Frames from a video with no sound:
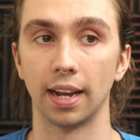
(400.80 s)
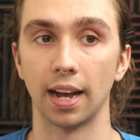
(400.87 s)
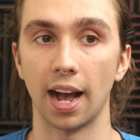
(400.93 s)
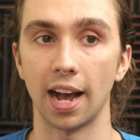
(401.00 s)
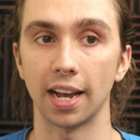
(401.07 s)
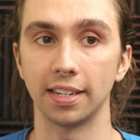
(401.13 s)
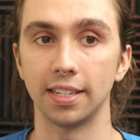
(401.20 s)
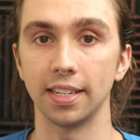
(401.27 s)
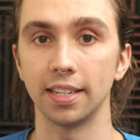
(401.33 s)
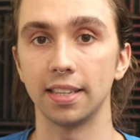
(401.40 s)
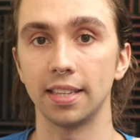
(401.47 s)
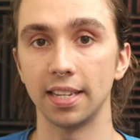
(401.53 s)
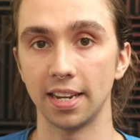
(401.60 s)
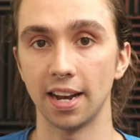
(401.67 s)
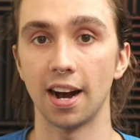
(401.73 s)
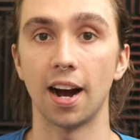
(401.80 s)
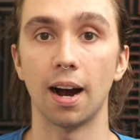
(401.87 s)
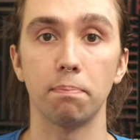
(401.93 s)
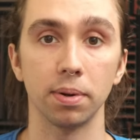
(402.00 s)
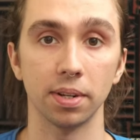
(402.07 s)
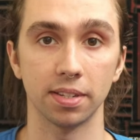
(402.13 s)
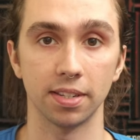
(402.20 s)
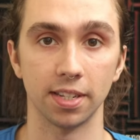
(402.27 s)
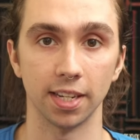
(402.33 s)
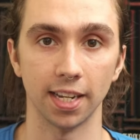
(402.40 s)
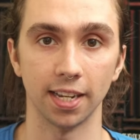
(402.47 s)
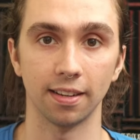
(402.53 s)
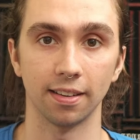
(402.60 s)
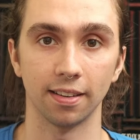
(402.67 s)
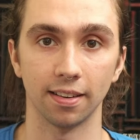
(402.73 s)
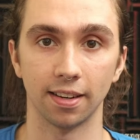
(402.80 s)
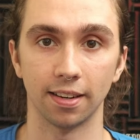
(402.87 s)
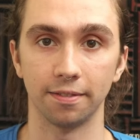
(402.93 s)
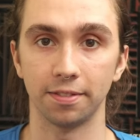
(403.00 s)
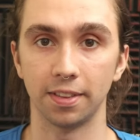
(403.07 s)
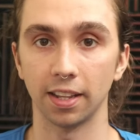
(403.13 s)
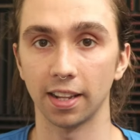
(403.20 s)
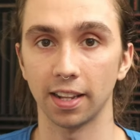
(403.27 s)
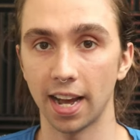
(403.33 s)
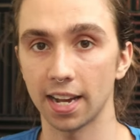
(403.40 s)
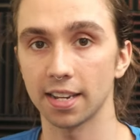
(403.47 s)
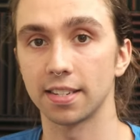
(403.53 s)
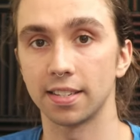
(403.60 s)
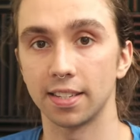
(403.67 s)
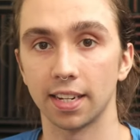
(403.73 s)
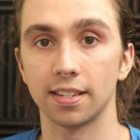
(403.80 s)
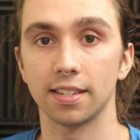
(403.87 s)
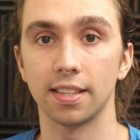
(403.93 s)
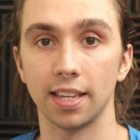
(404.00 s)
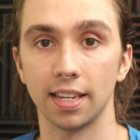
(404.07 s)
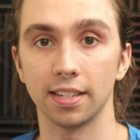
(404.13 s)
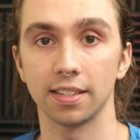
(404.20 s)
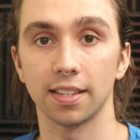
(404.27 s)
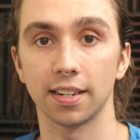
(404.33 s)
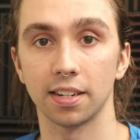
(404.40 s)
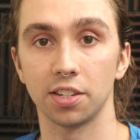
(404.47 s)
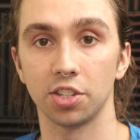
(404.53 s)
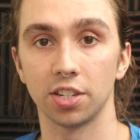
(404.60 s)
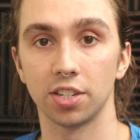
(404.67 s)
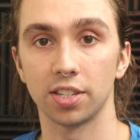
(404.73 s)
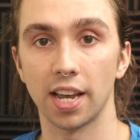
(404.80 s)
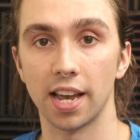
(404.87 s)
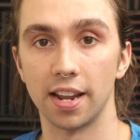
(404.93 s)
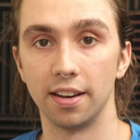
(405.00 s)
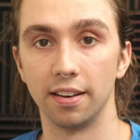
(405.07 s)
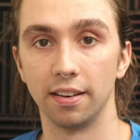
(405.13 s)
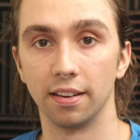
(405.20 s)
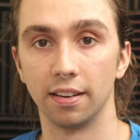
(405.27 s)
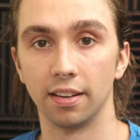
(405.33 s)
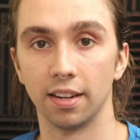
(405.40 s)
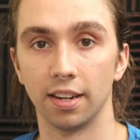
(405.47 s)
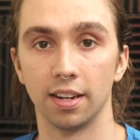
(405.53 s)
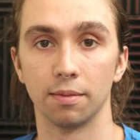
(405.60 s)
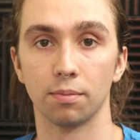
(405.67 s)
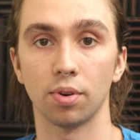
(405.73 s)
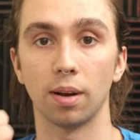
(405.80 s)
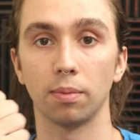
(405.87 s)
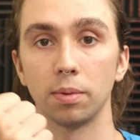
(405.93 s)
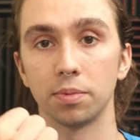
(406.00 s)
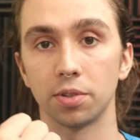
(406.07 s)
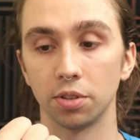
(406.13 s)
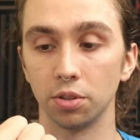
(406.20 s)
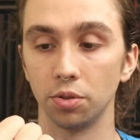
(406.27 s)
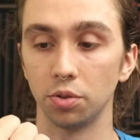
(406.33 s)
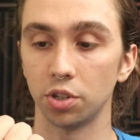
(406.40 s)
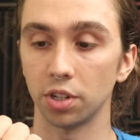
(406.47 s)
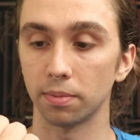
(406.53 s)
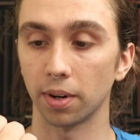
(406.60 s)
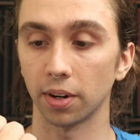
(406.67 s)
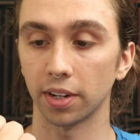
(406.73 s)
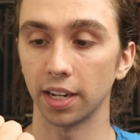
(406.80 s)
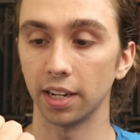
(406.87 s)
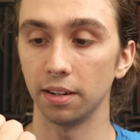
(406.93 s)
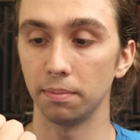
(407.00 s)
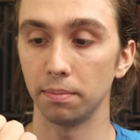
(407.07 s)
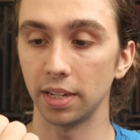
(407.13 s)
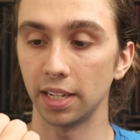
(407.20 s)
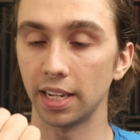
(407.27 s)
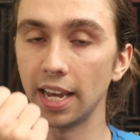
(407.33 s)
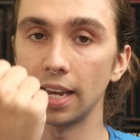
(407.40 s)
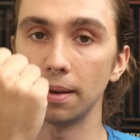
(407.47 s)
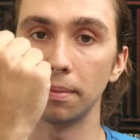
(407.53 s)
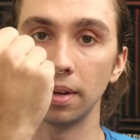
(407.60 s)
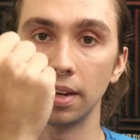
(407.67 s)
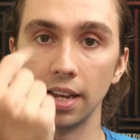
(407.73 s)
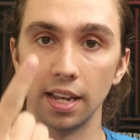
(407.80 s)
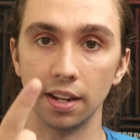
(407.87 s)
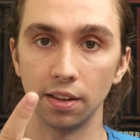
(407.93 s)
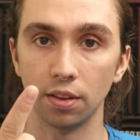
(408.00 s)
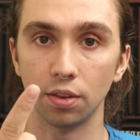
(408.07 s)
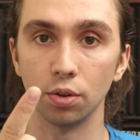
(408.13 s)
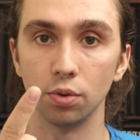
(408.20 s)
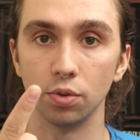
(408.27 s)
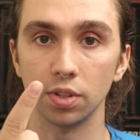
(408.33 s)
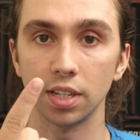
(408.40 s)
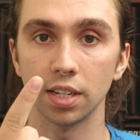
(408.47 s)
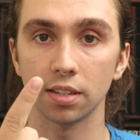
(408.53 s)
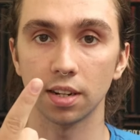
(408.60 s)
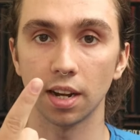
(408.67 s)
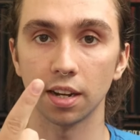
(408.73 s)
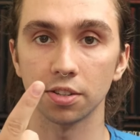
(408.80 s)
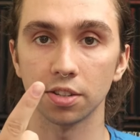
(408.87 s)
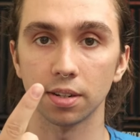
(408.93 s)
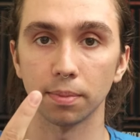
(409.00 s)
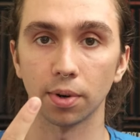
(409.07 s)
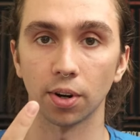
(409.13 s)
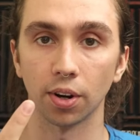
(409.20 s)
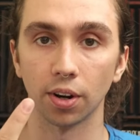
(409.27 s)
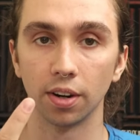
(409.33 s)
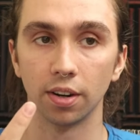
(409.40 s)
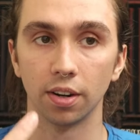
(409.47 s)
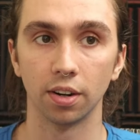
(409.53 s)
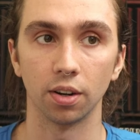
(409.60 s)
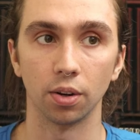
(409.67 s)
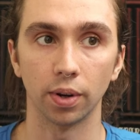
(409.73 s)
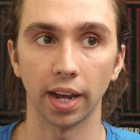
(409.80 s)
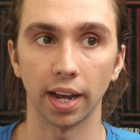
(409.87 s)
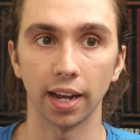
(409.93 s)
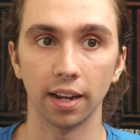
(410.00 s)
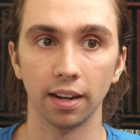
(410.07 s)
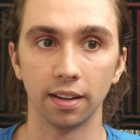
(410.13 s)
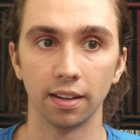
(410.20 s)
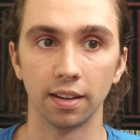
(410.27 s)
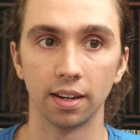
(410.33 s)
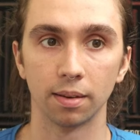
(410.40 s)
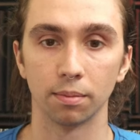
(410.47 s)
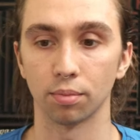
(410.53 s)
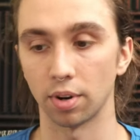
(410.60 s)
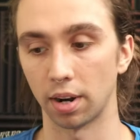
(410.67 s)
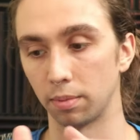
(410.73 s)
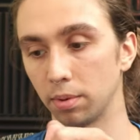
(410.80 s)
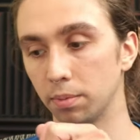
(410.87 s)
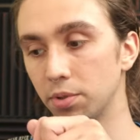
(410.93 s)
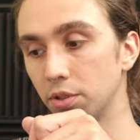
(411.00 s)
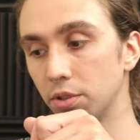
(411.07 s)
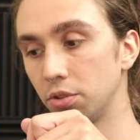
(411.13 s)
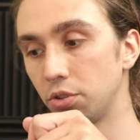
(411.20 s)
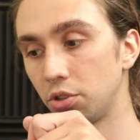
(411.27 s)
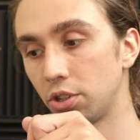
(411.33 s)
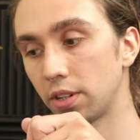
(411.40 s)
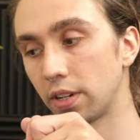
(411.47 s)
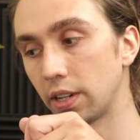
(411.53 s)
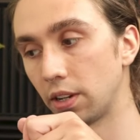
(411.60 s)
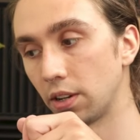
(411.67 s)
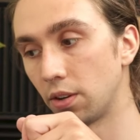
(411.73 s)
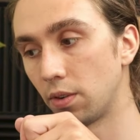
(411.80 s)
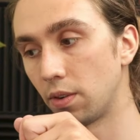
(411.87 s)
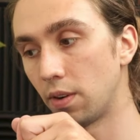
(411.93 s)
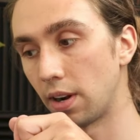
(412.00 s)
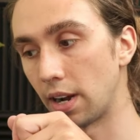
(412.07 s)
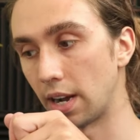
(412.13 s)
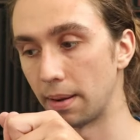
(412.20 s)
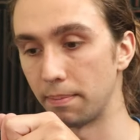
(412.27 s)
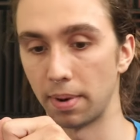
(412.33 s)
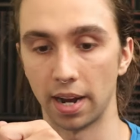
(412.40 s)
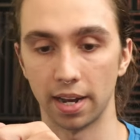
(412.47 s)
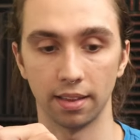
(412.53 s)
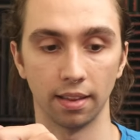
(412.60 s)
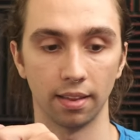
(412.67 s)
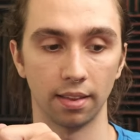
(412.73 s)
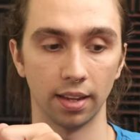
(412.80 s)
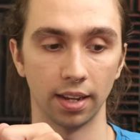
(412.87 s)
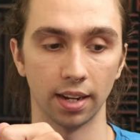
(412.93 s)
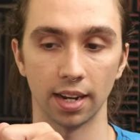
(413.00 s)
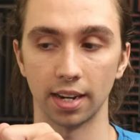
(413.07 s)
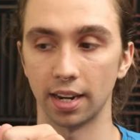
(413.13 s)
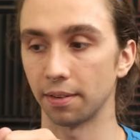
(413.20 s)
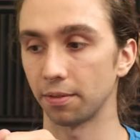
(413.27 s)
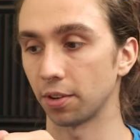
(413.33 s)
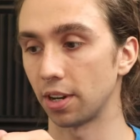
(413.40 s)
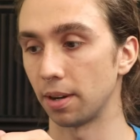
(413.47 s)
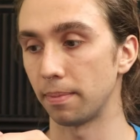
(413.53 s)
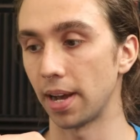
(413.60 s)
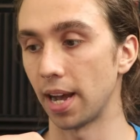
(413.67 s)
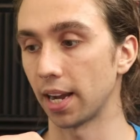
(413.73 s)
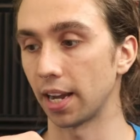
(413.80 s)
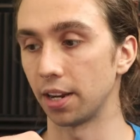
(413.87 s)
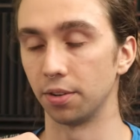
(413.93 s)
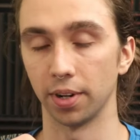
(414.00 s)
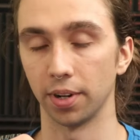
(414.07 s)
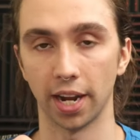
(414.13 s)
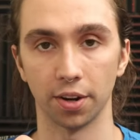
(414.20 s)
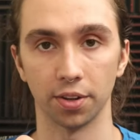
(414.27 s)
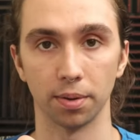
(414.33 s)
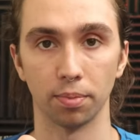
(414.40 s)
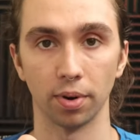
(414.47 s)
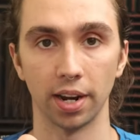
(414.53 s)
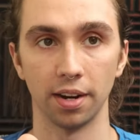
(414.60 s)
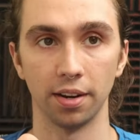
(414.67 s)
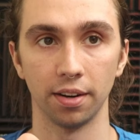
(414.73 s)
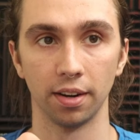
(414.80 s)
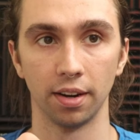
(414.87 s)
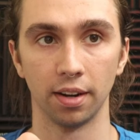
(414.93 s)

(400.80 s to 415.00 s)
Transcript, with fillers: I did the opposite of the last six things that I just said. Problem solution market became enthusiast customer, okay? Problem solution, I go, I buy the thing, I never come back, I don't care the brand.